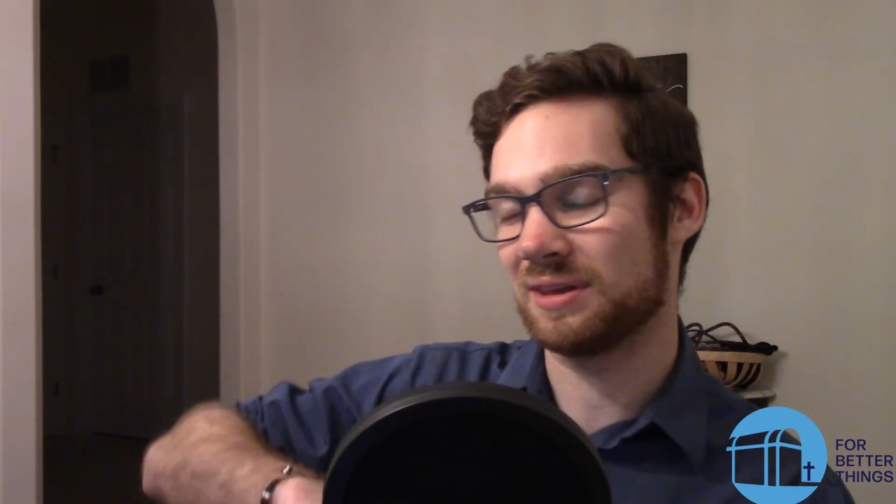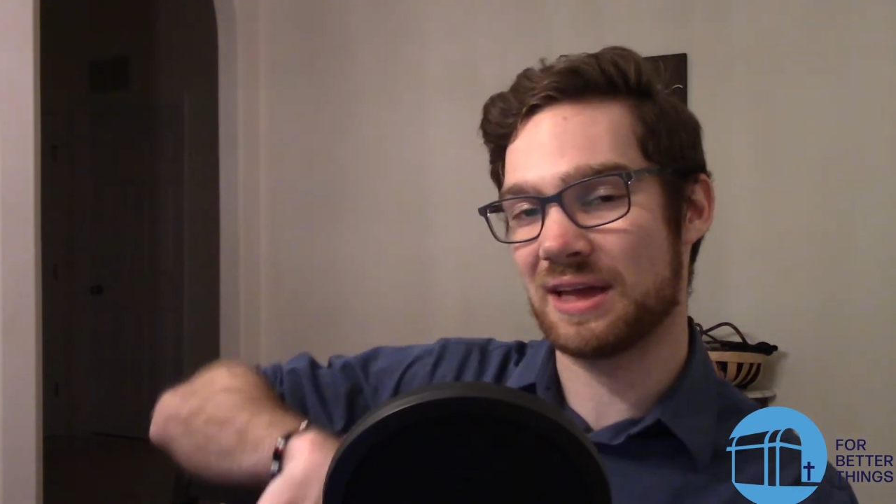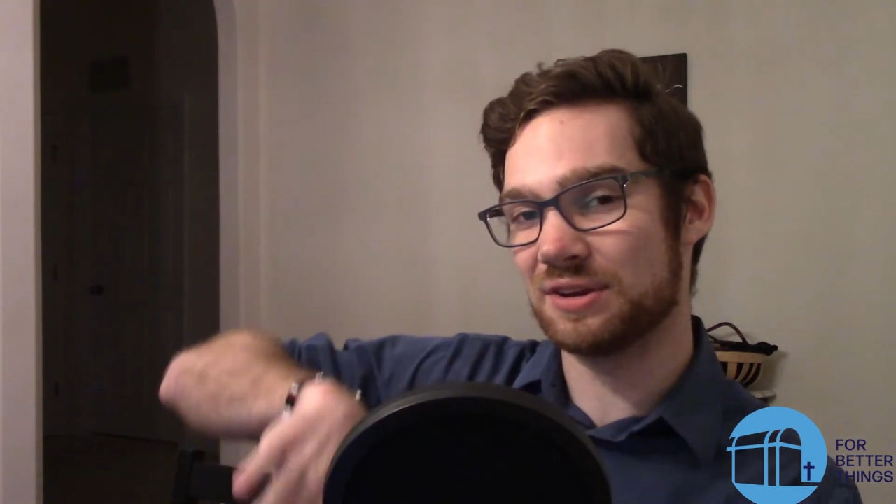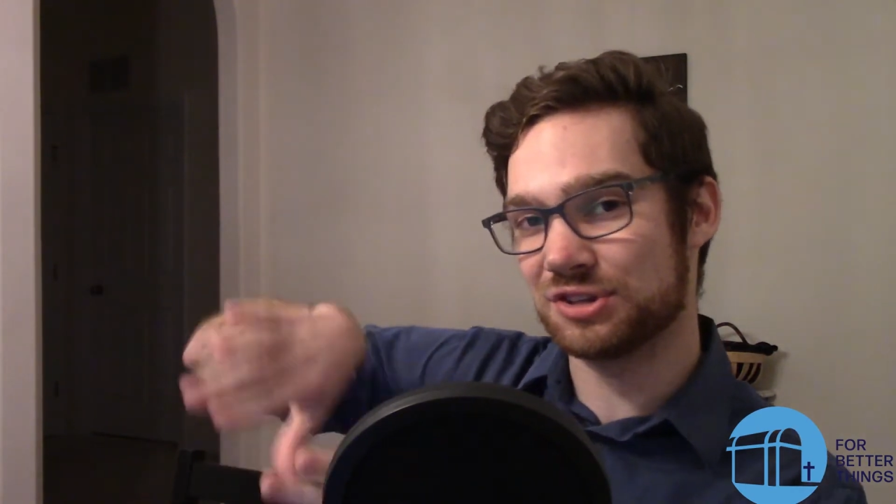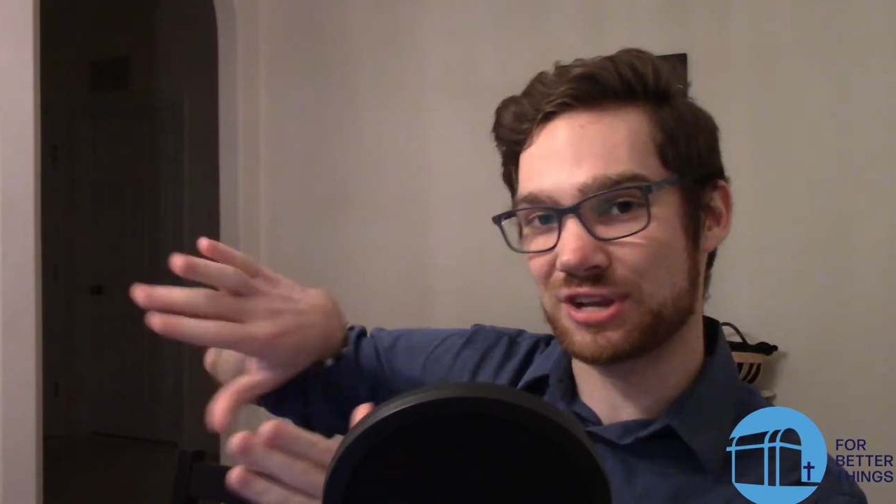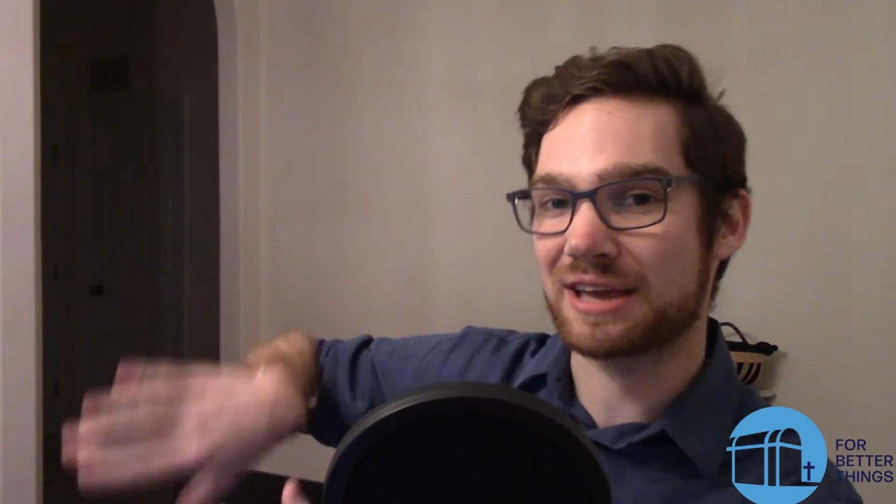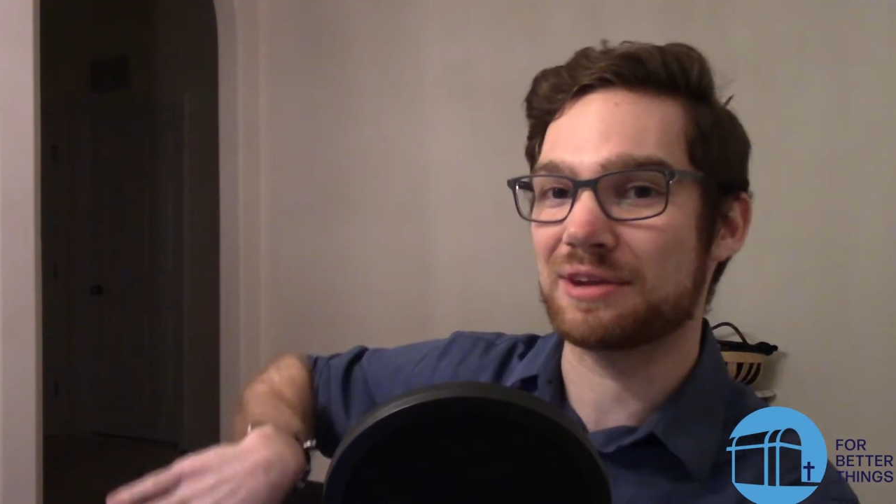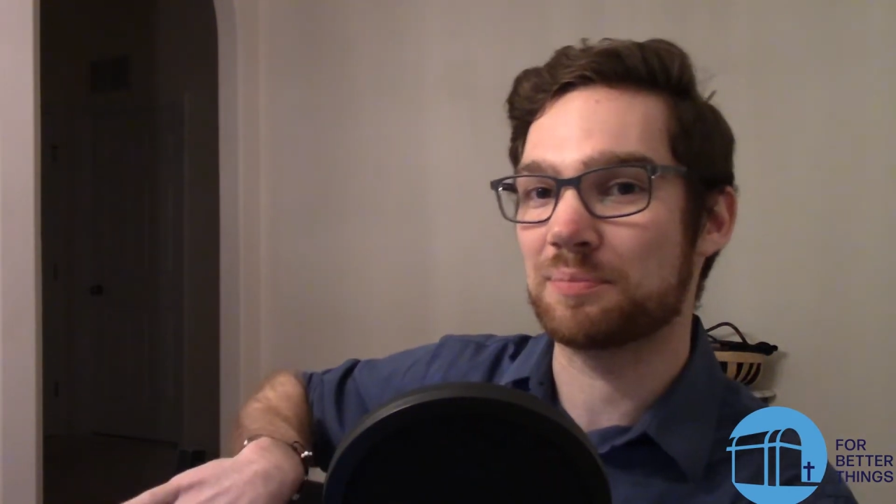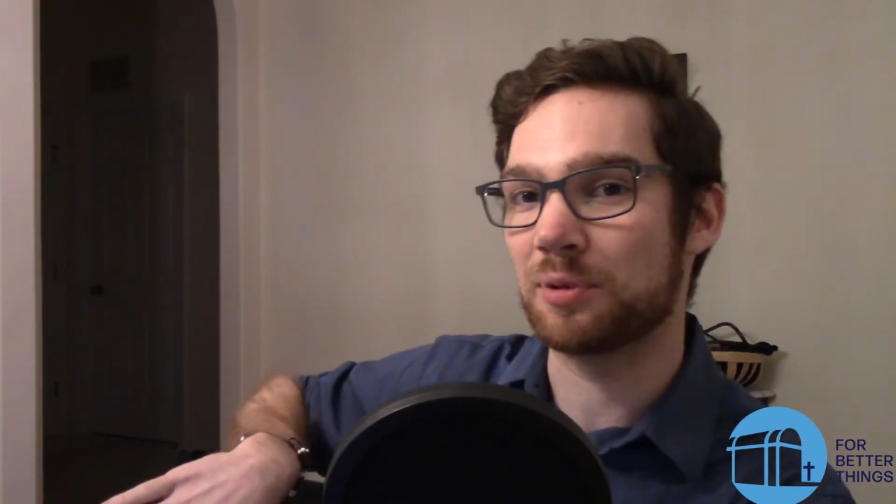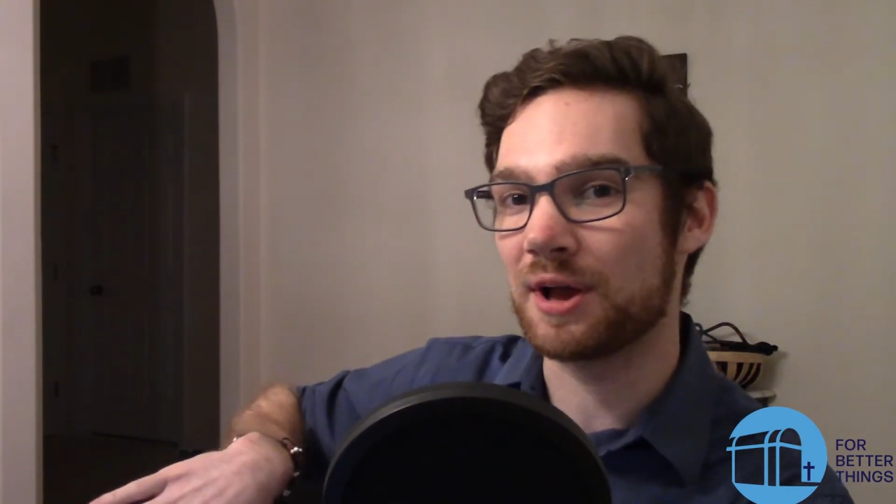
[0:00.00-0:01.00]
in
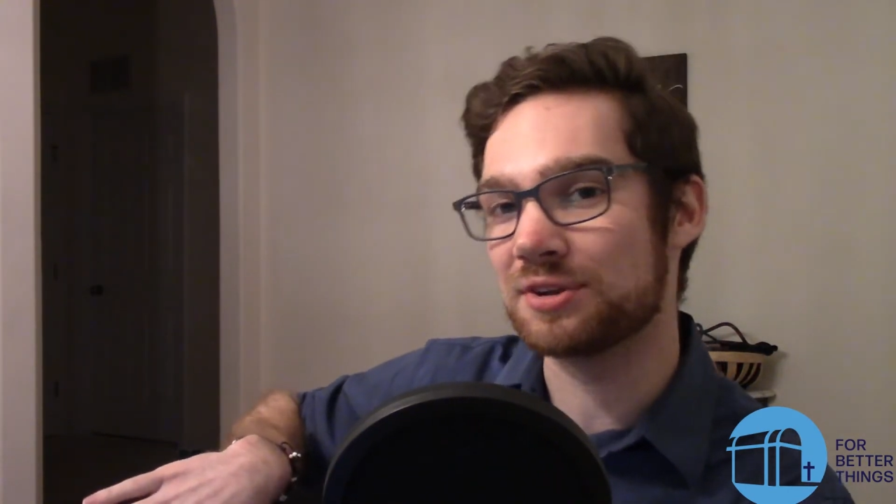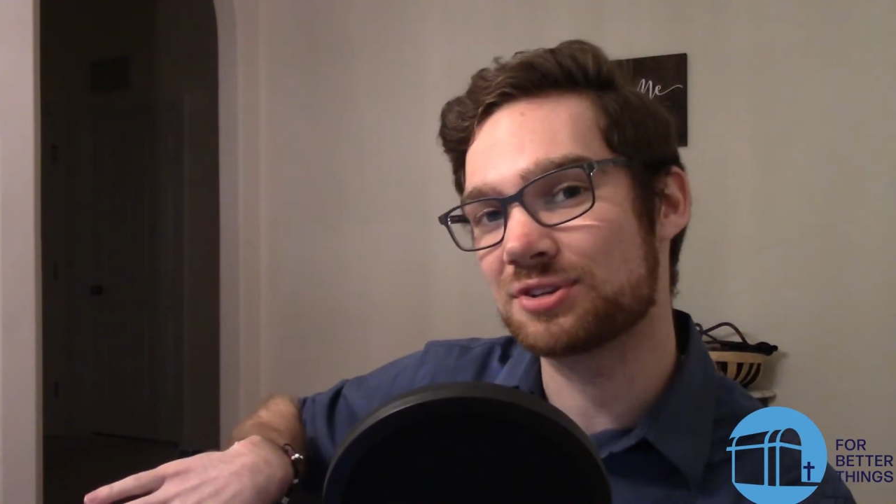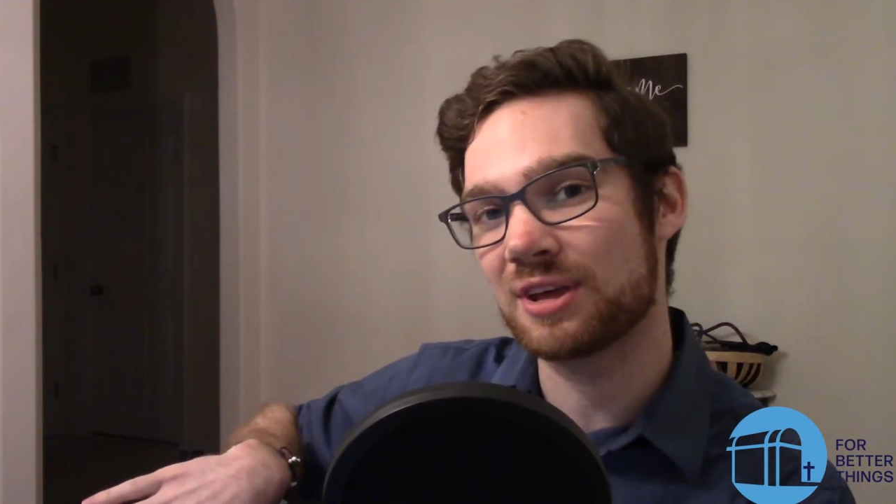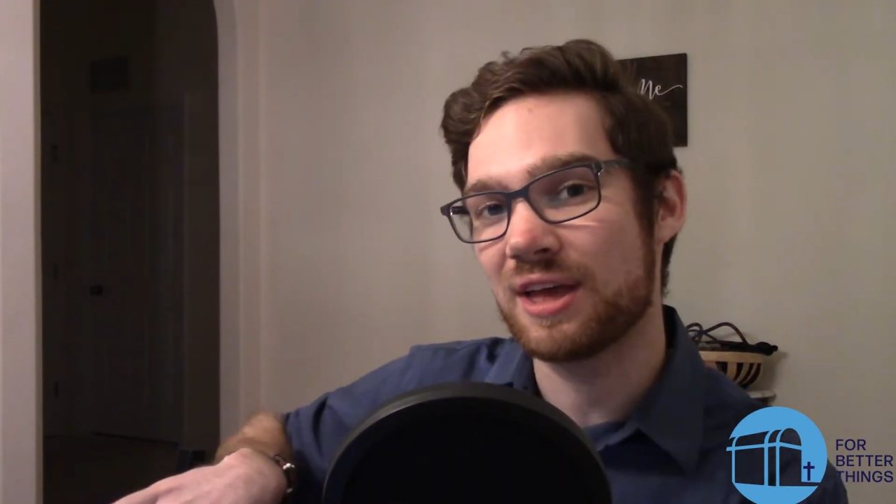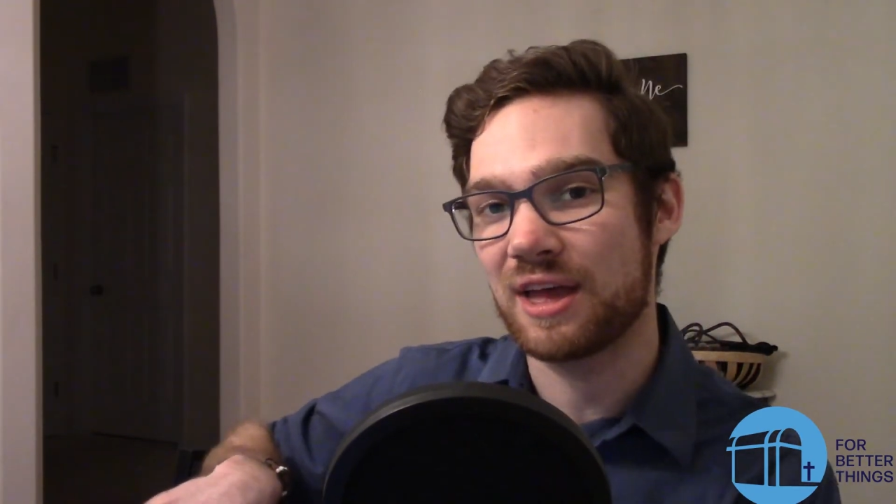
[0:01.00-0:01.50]
second place,